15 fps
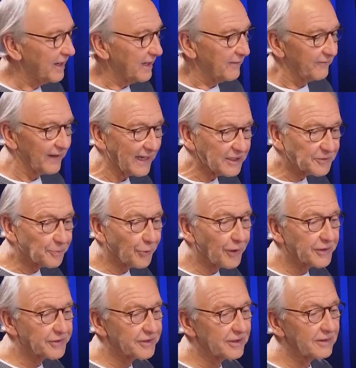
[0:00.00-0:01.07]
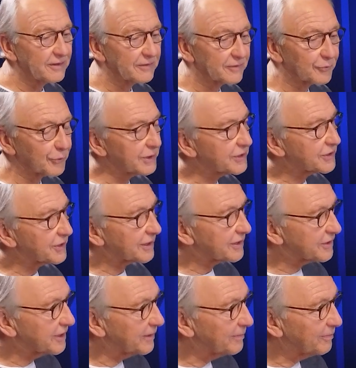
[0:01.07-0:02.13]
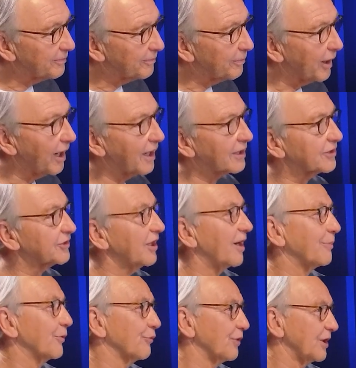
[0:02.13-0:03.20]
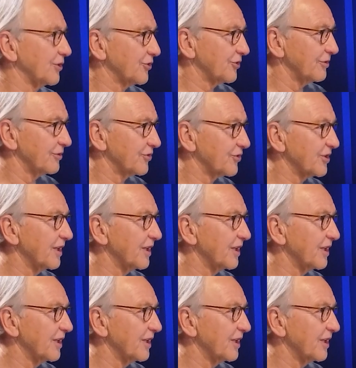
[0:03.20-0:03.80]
Vice President, 360 Box Operations.